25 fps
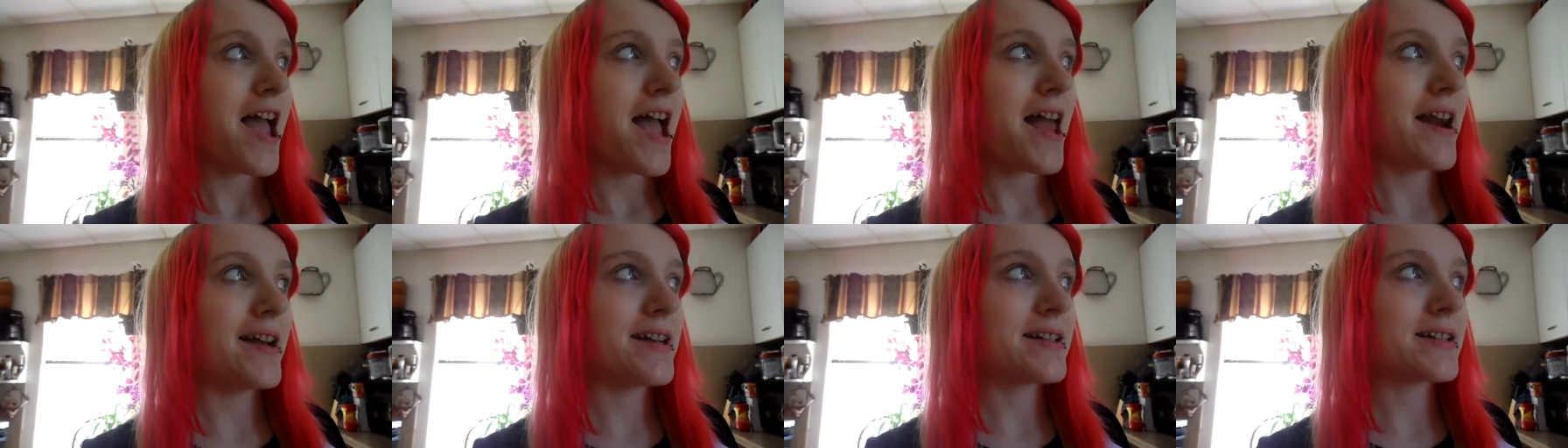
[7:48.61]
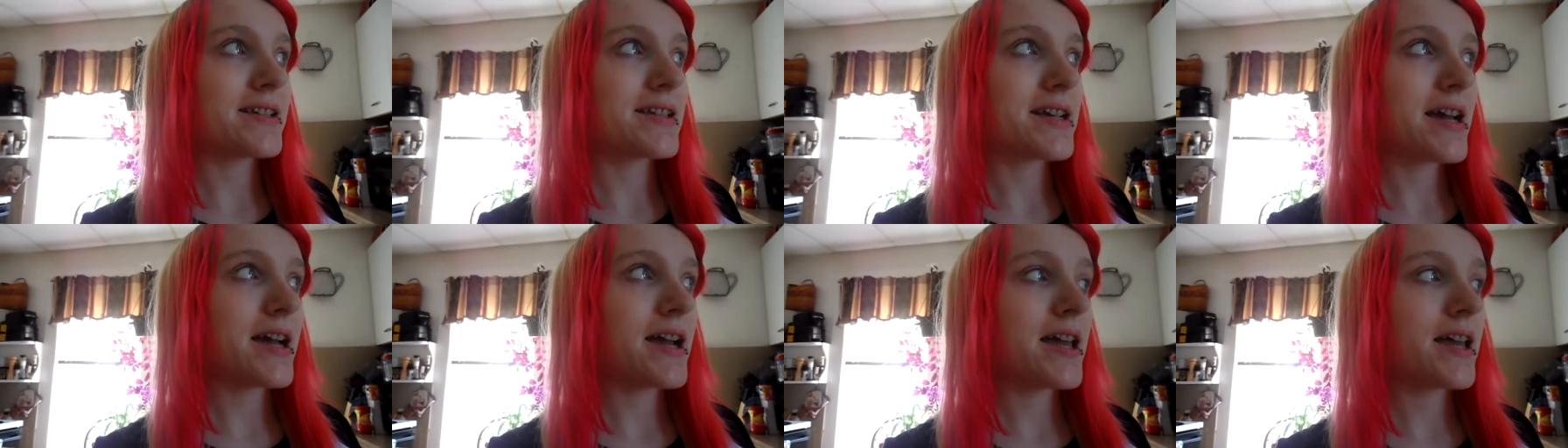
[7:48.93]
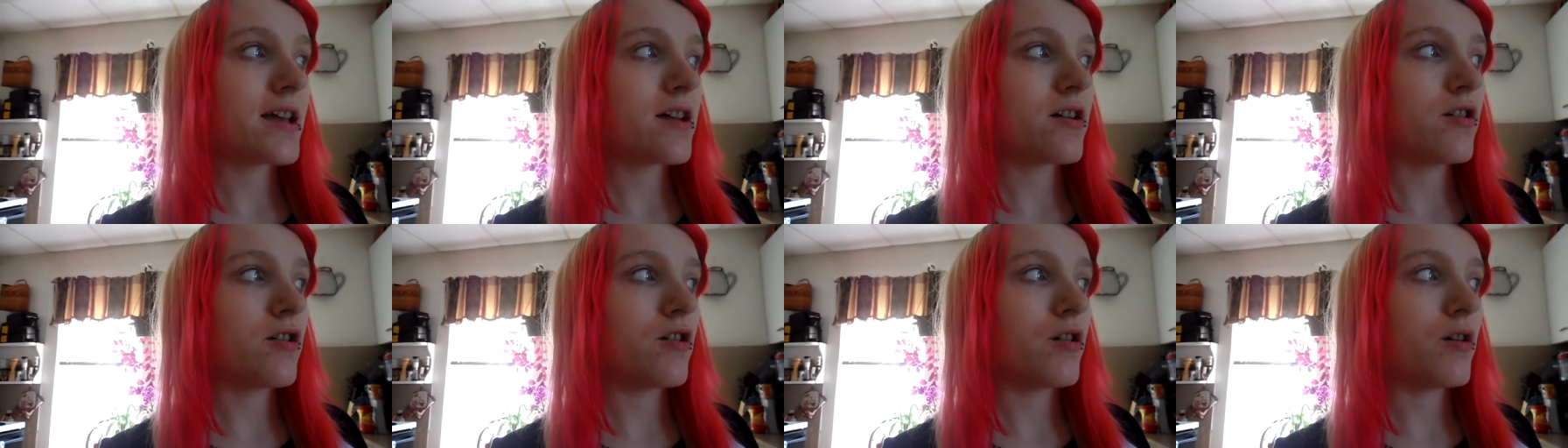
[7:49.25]
And it's
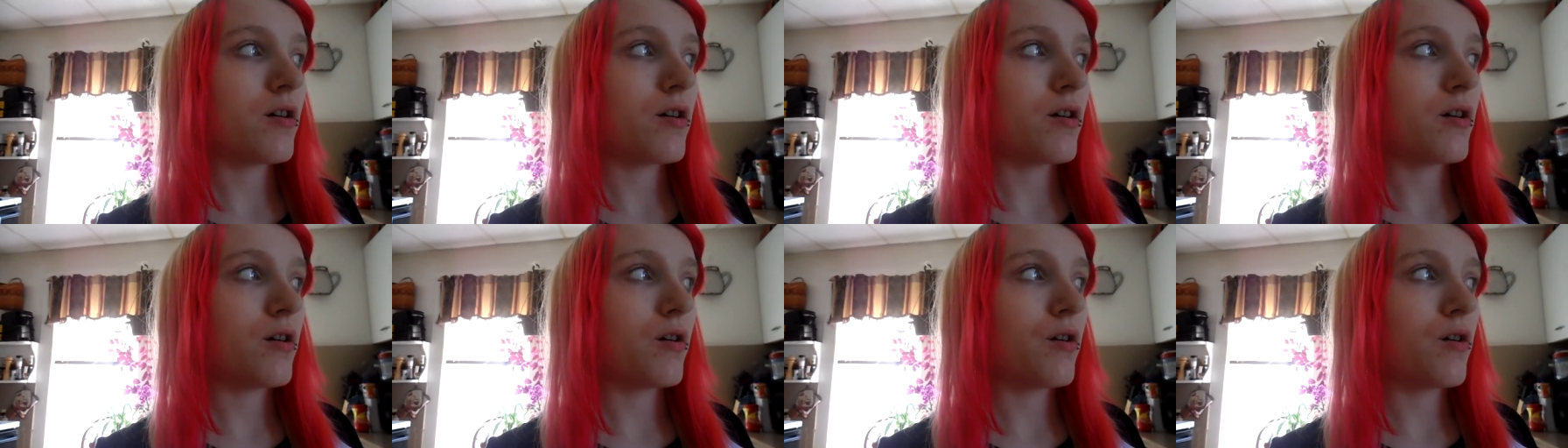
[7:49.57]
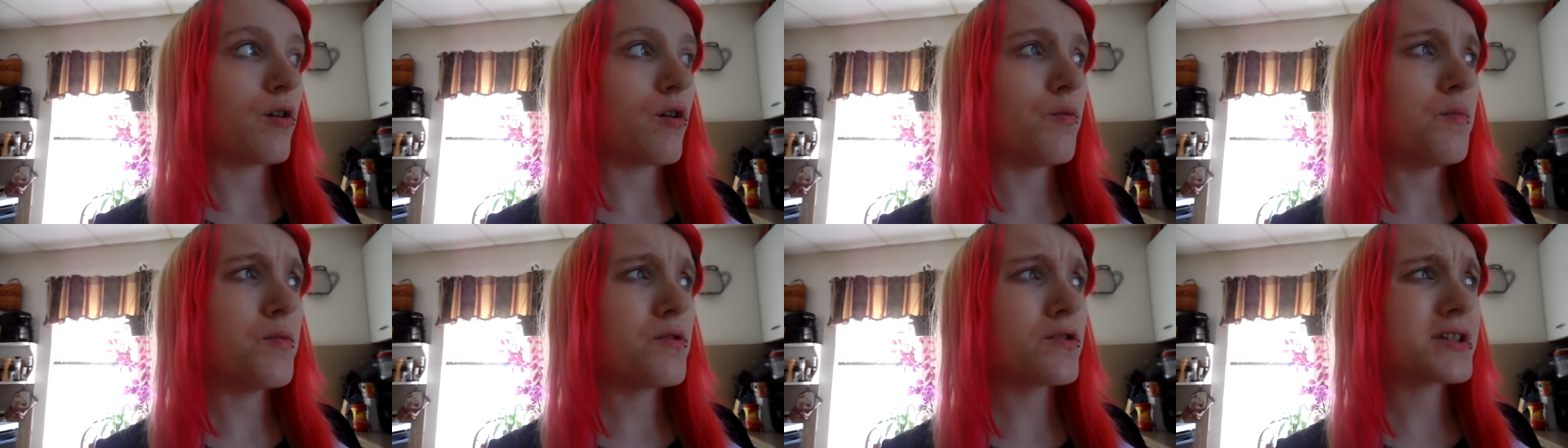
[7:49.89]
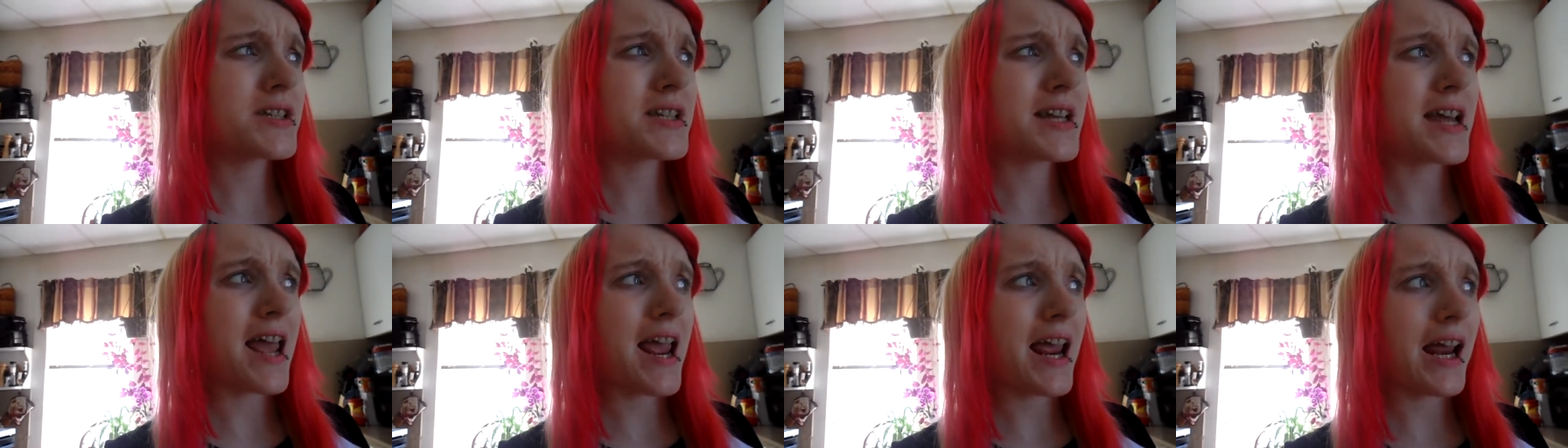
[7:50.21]
like
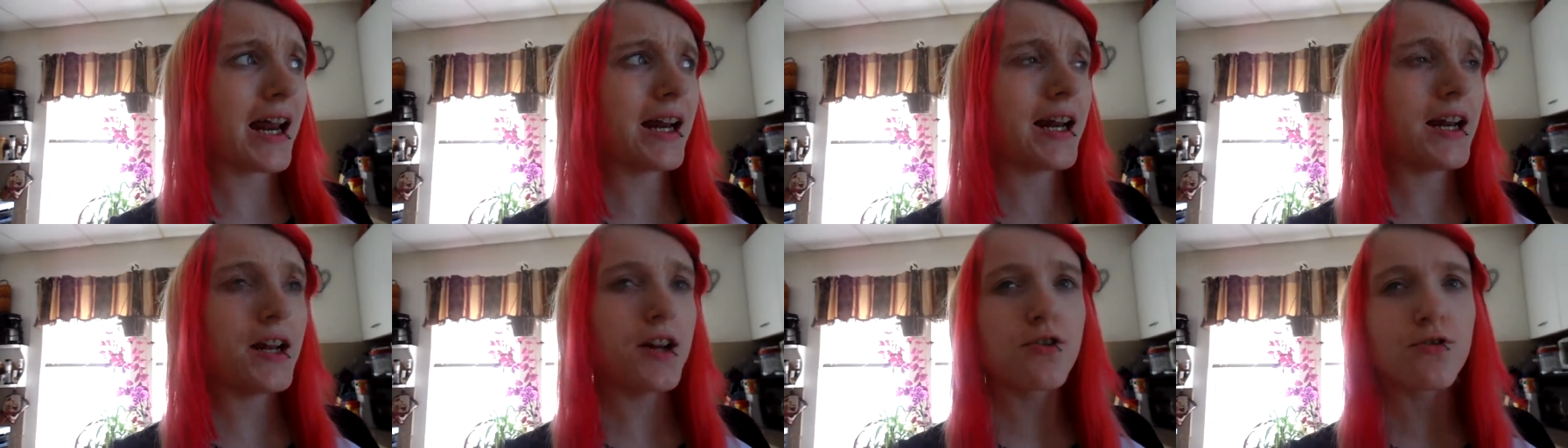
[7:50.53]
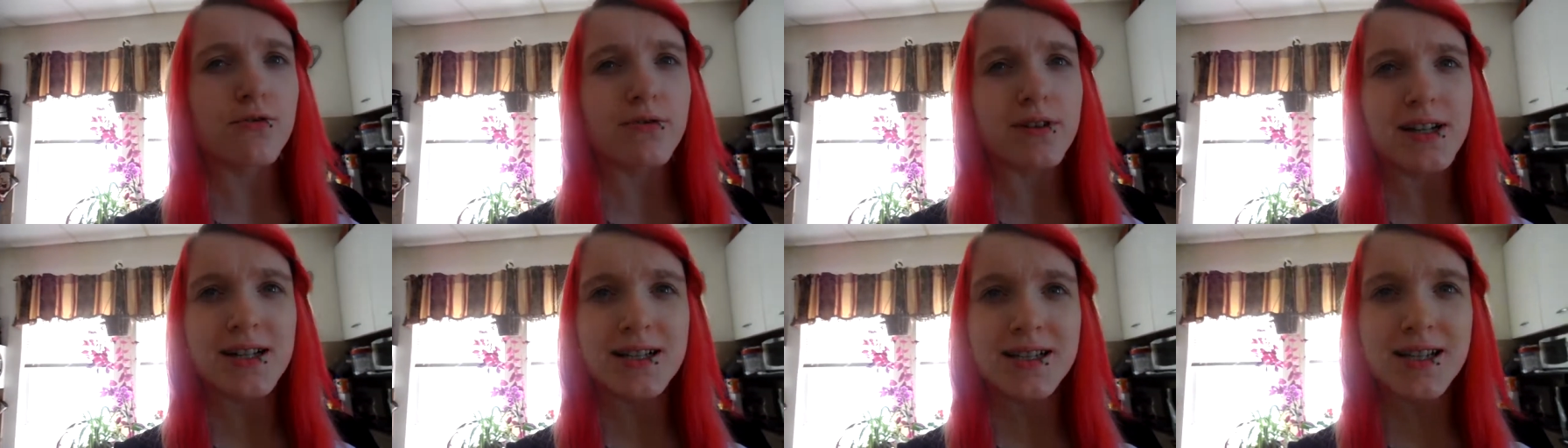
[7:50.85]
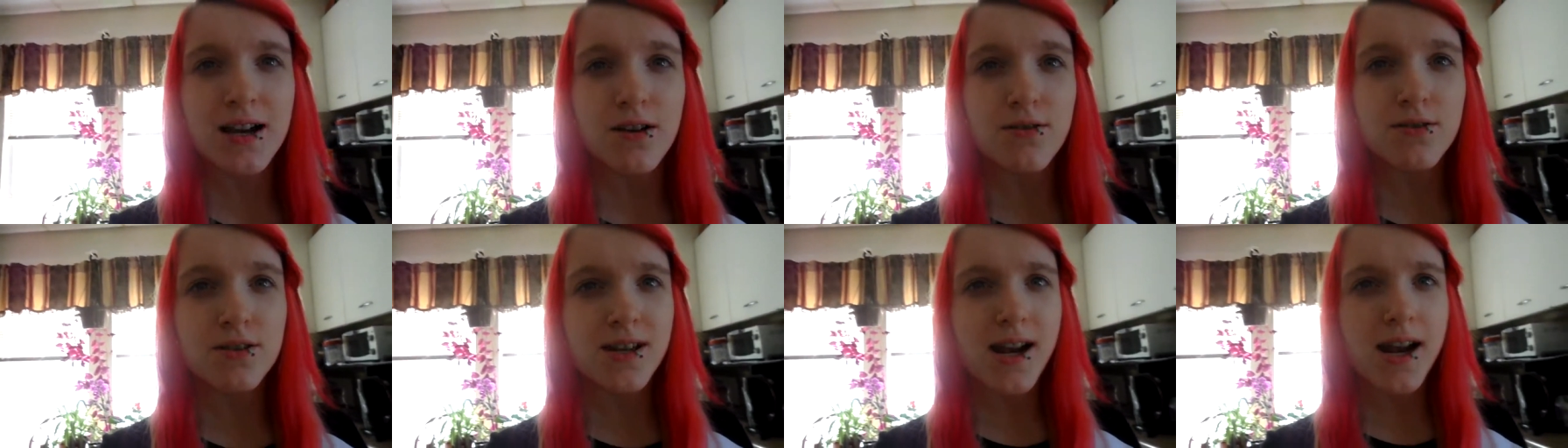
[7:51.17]
almost 80
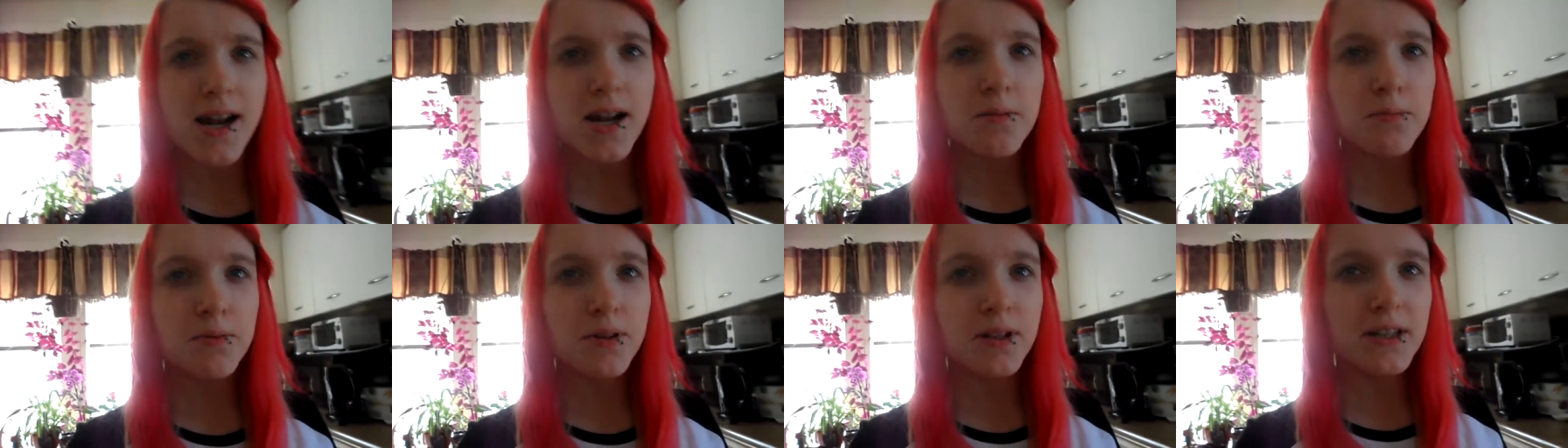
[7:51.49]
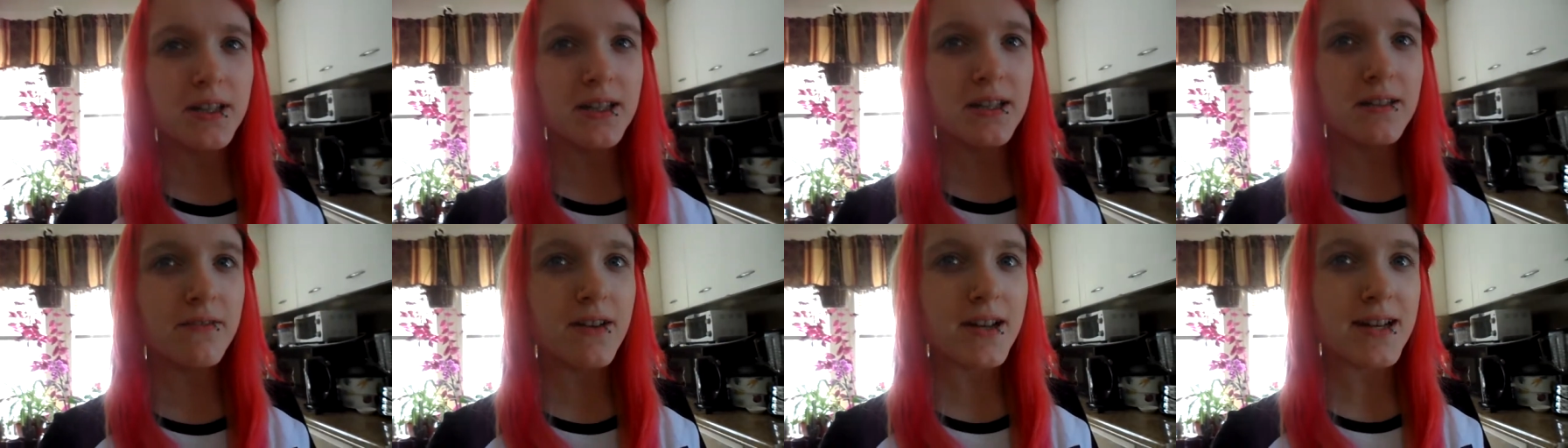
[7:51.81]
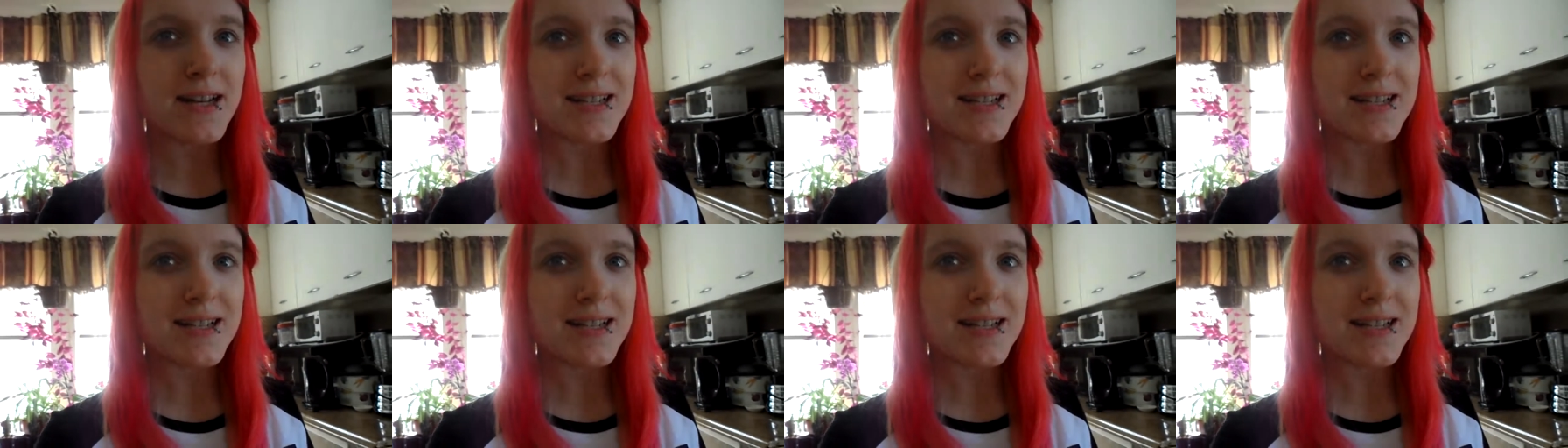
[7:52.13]
degrees outside, I believe.